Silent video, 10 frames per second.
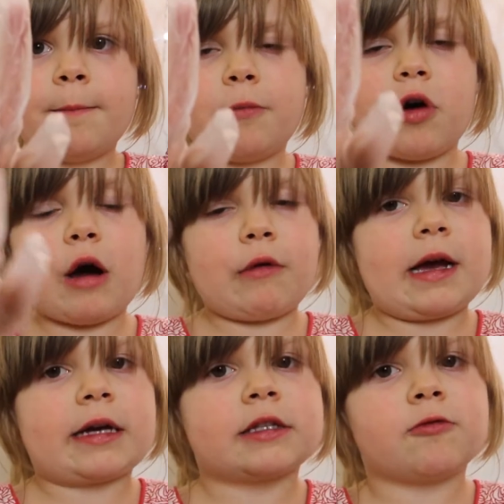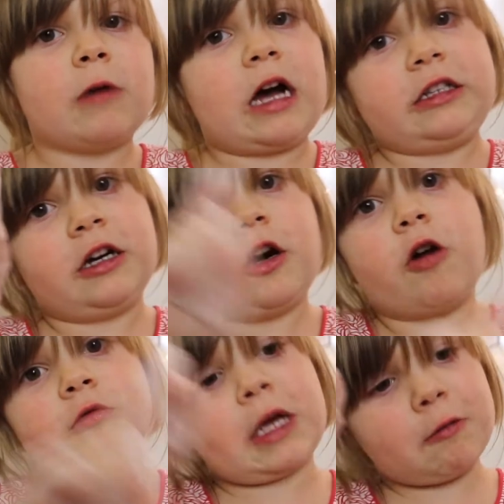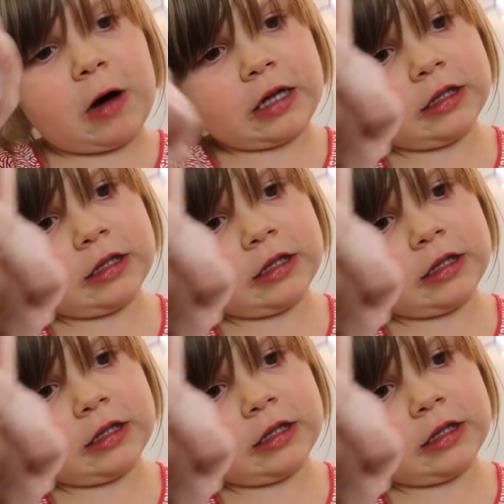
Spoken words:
Borax, 1. Only 1.